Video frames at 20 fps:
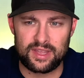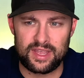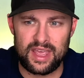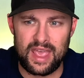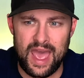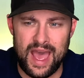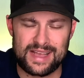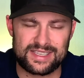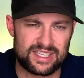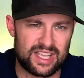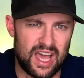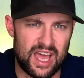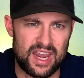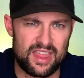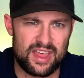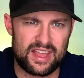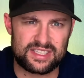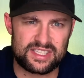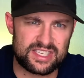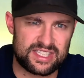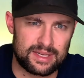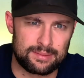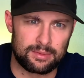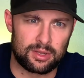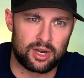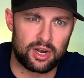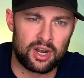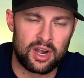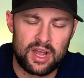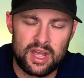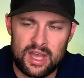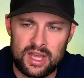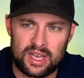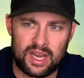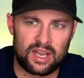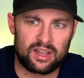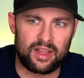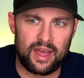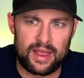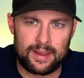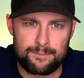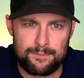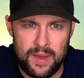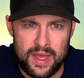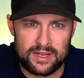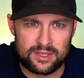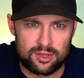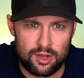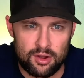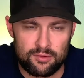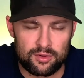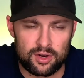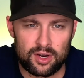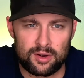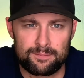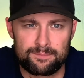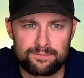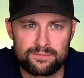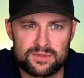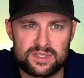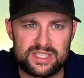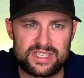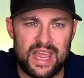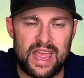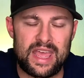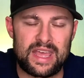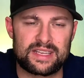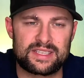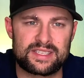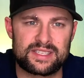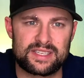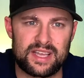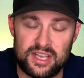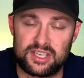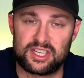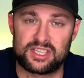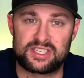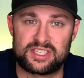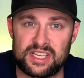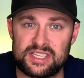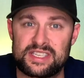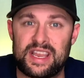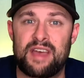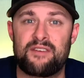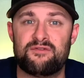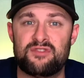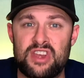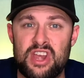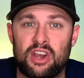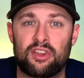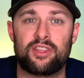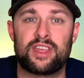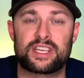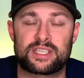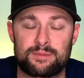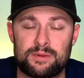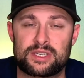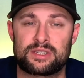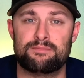He has kind of that similar, kind of like bent over stance. He just doesn't have nearly as much